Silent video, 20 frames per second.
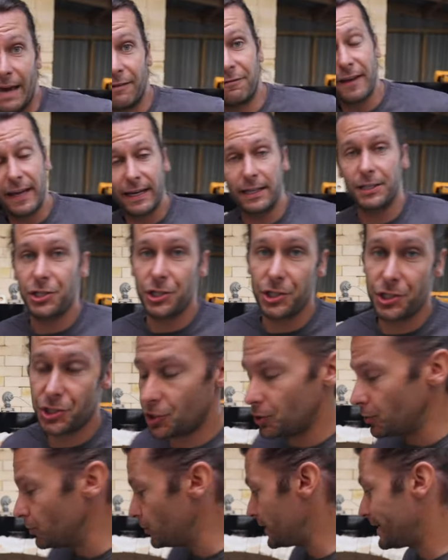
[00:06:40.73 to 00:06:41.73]
Advantages
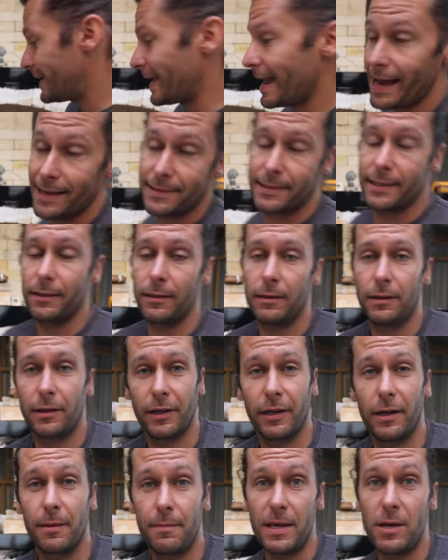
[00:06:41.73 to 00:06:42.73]
to the gas kiln are
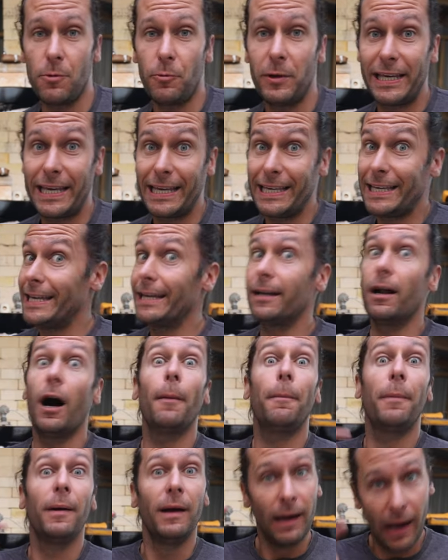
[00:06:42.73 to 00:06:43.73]
gonna be we can get
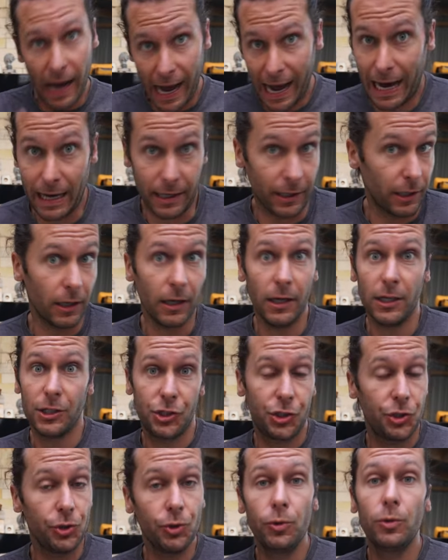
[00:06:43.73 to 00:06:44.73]
up hotter
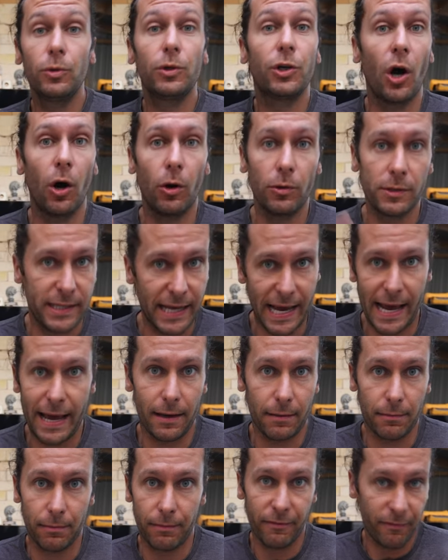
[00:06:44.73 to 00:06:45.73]
to cone
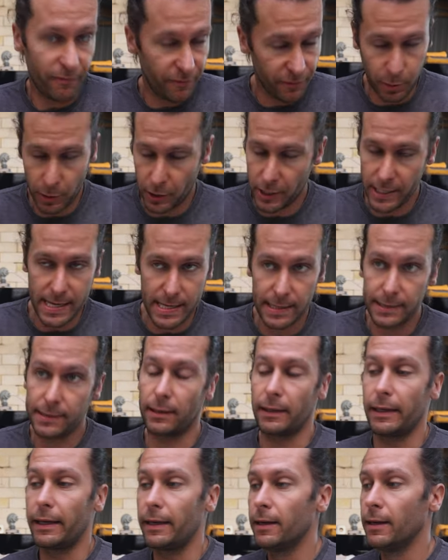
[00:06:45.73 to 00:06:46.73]
10 pretty
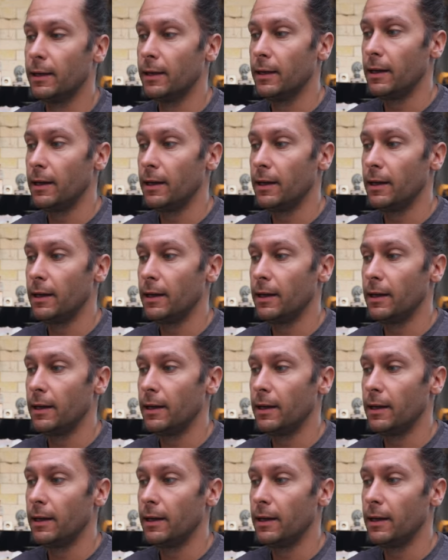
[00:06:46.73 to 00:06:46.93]
easily.